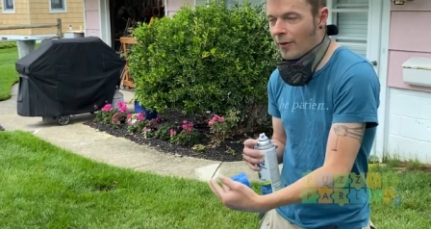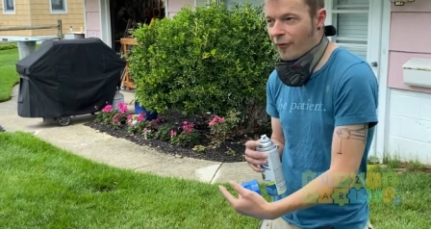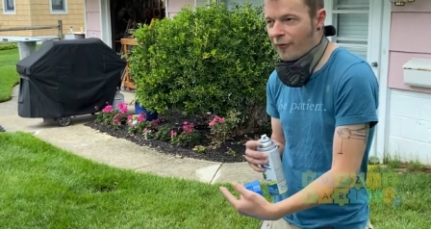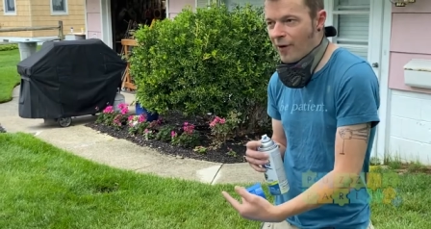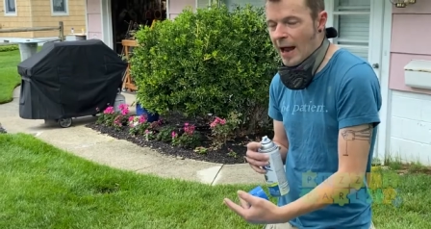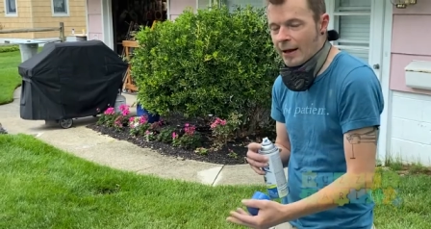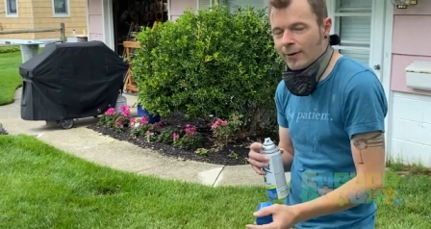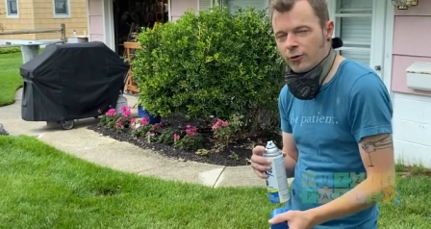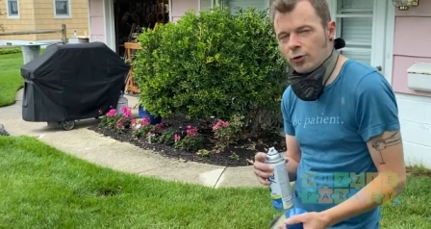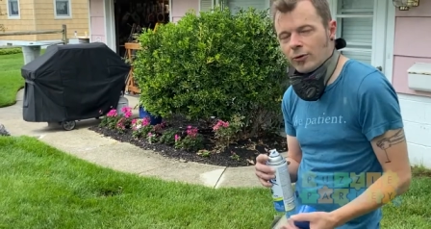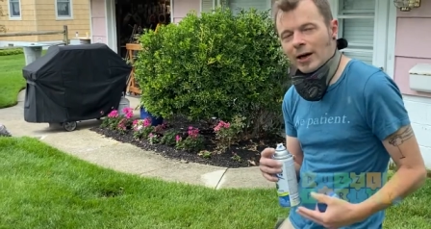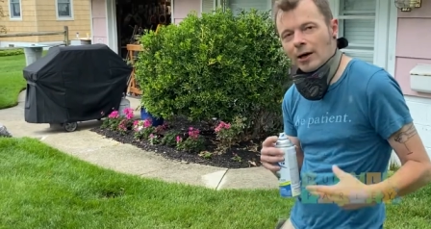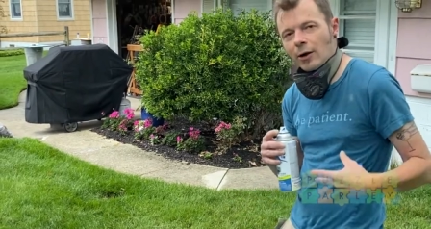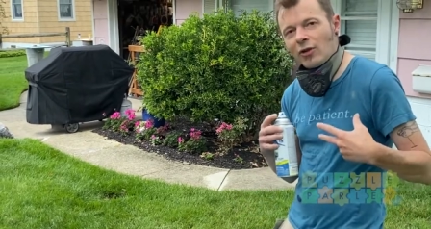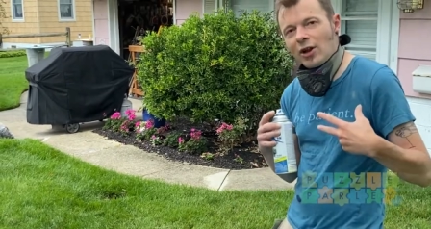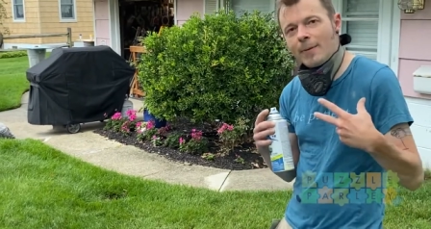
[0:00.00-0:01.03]
the fact that you've
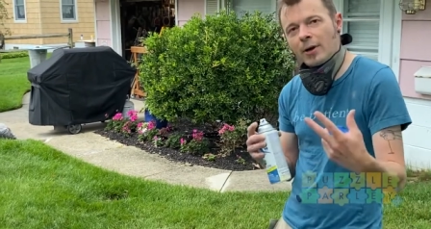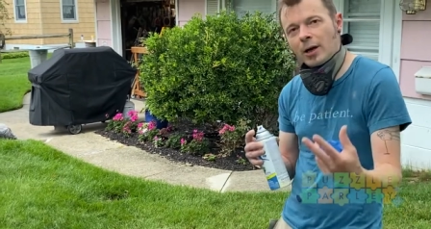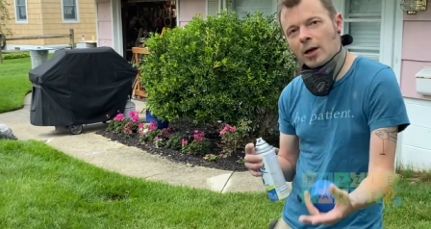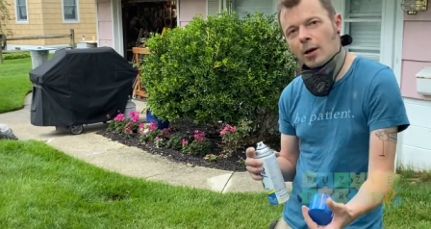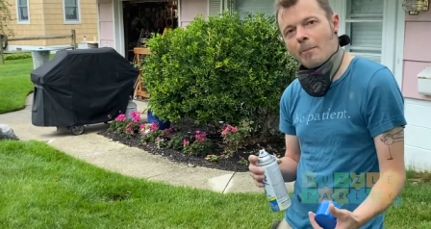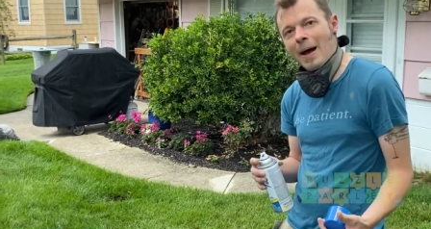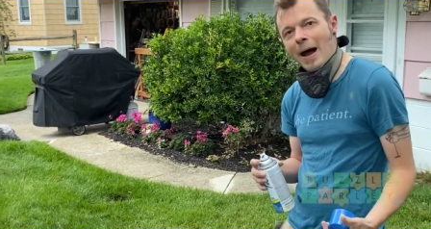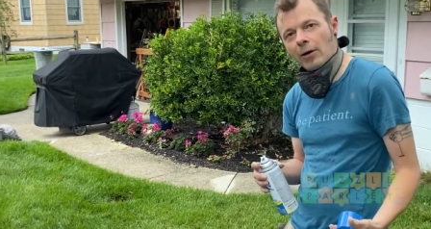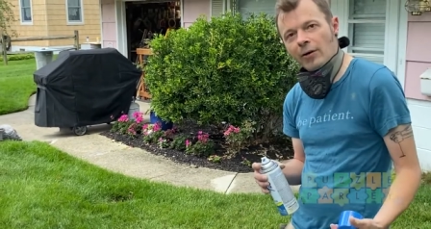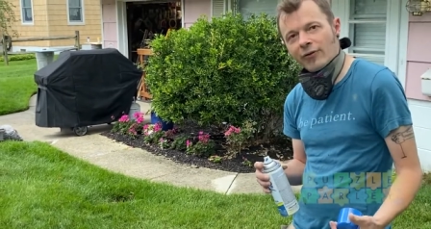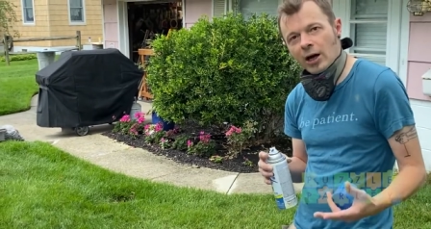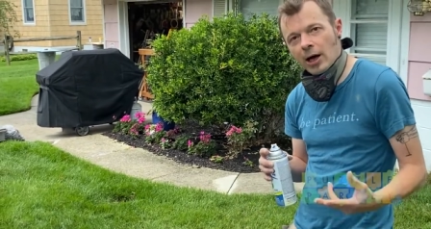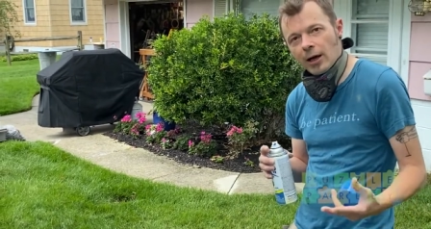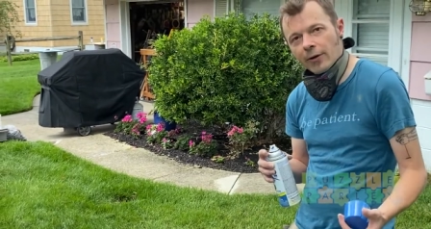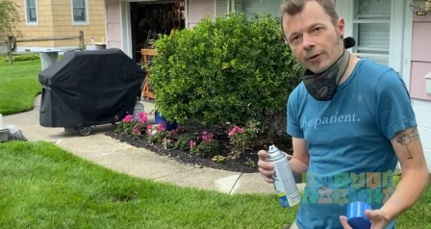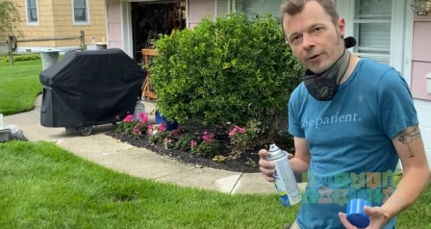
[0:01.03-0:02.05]
got a limited amount of
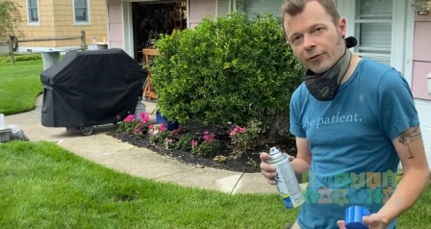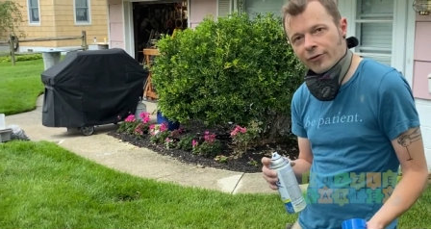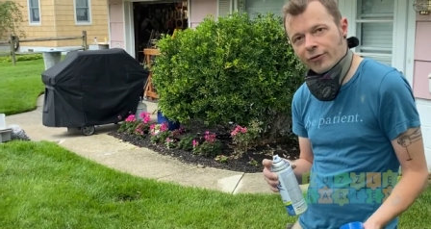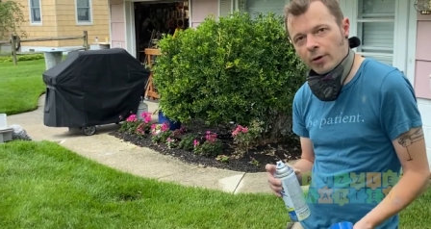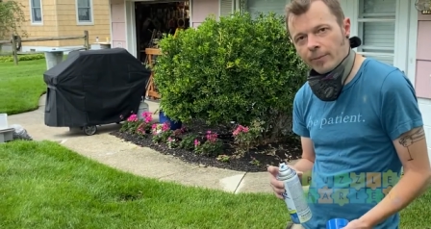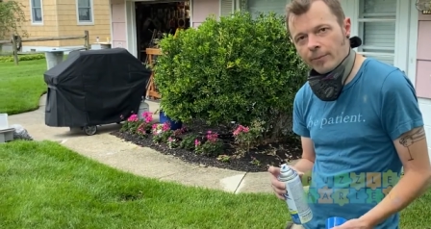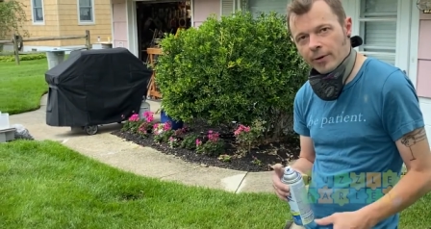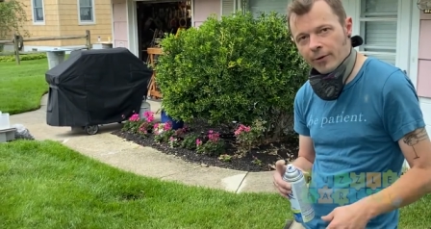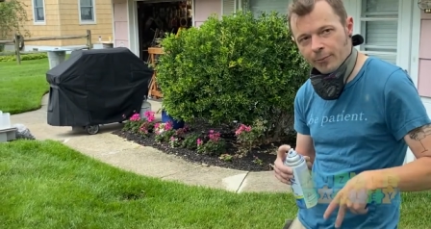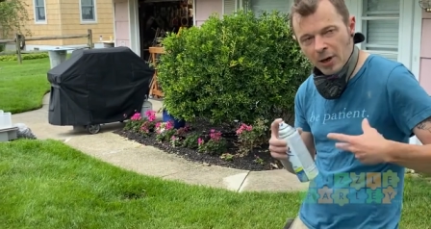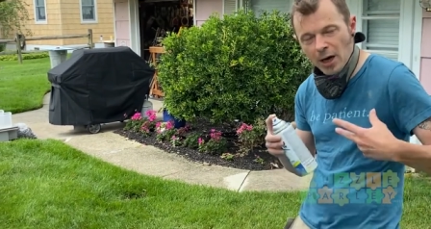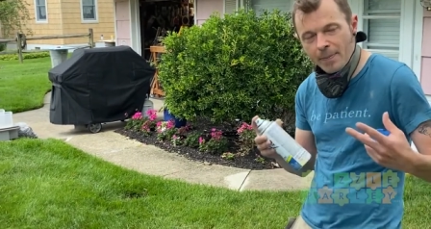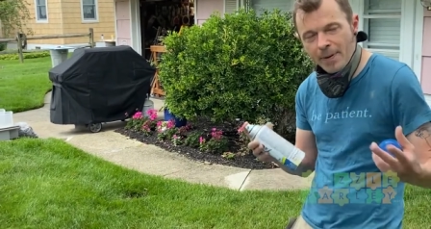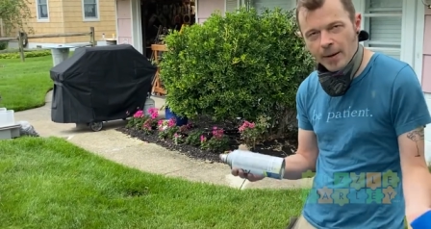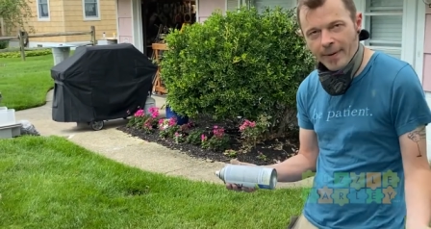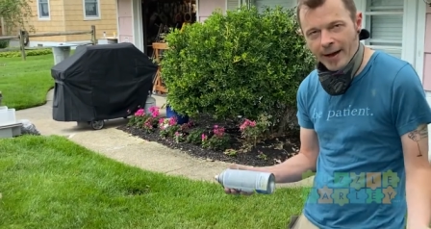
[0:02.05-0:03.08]
colors from the spray
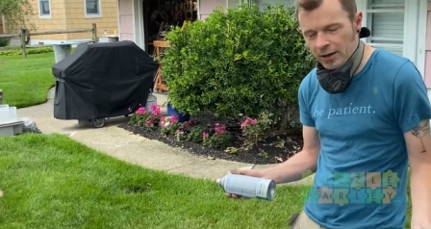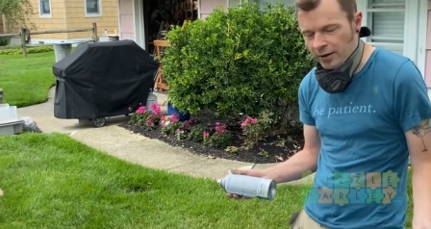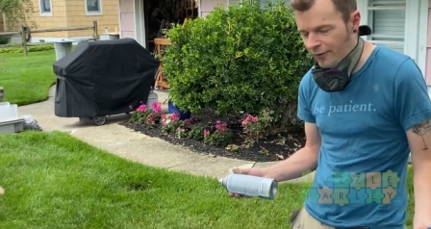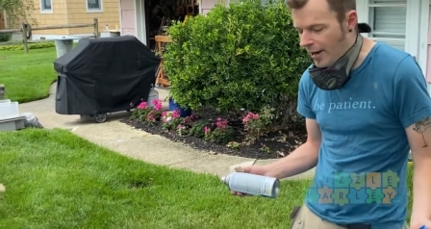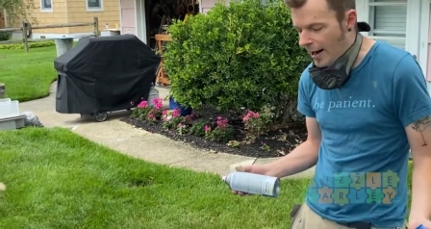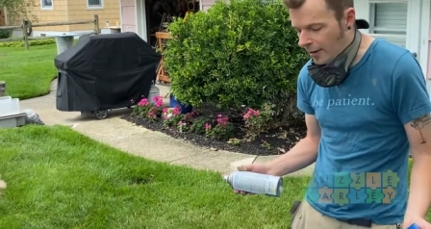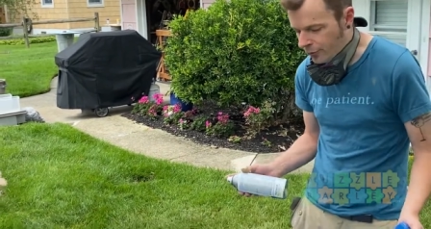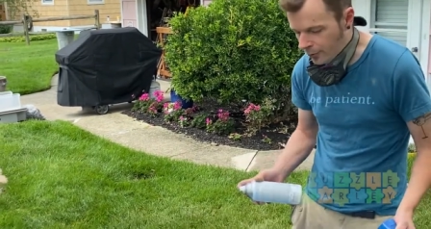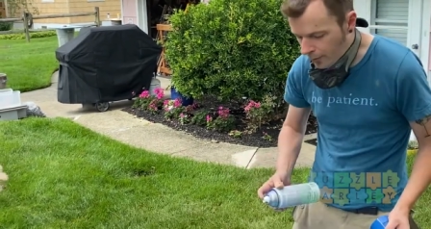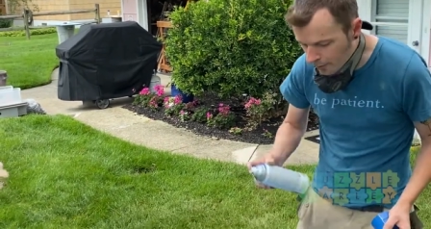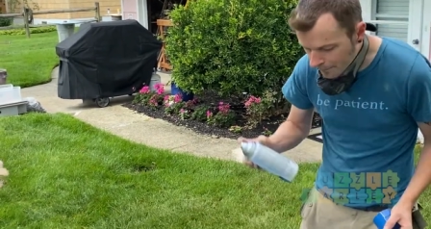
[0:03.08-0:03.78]
paint manufacturer.